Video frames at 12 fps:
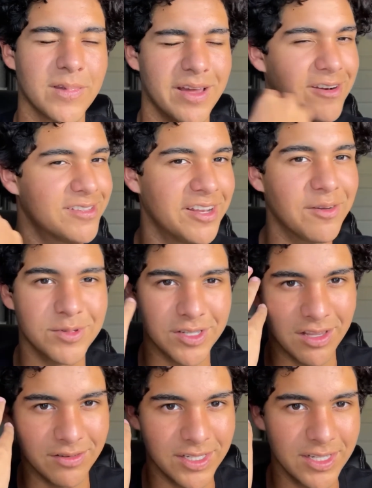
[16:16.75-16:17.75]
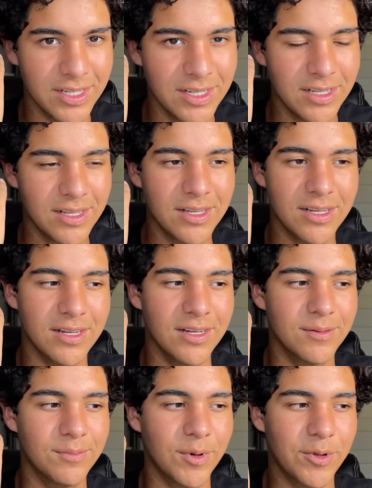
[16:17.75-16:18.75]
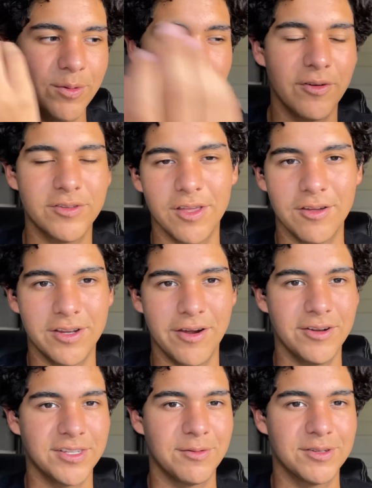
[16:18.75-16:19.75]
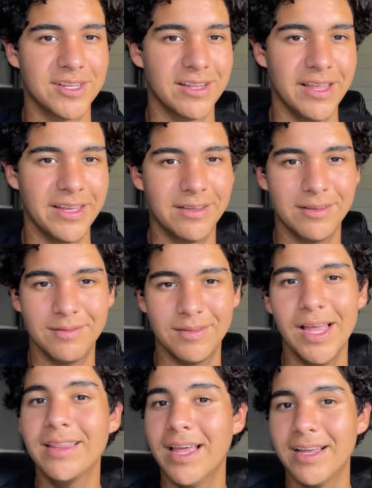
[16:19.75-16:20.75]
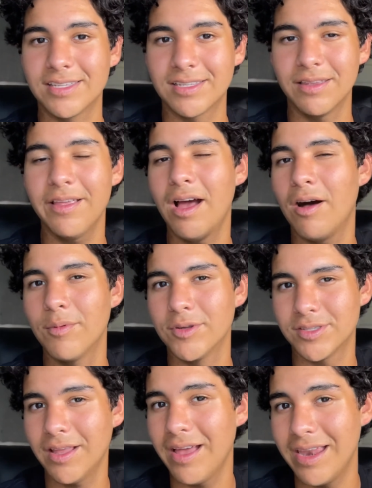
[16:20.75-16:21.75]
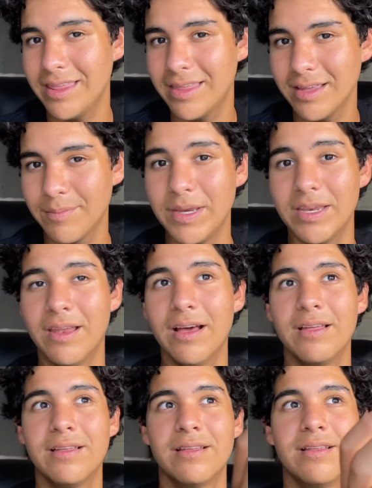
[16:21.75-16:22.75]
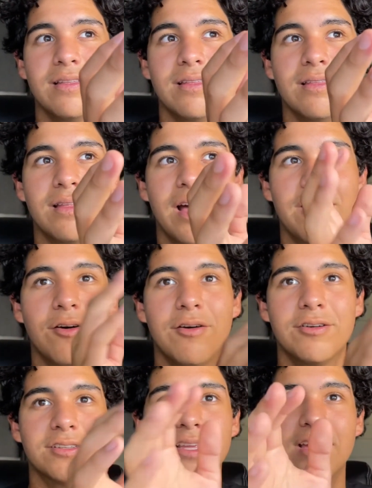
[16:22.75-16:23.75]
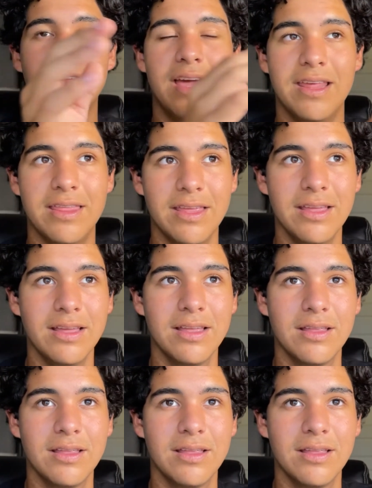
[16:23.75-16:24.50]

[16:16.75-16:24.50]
I understand almost all of it. But when you move up to other areas, you understand like less, not anything. I mean, I don't understand anything.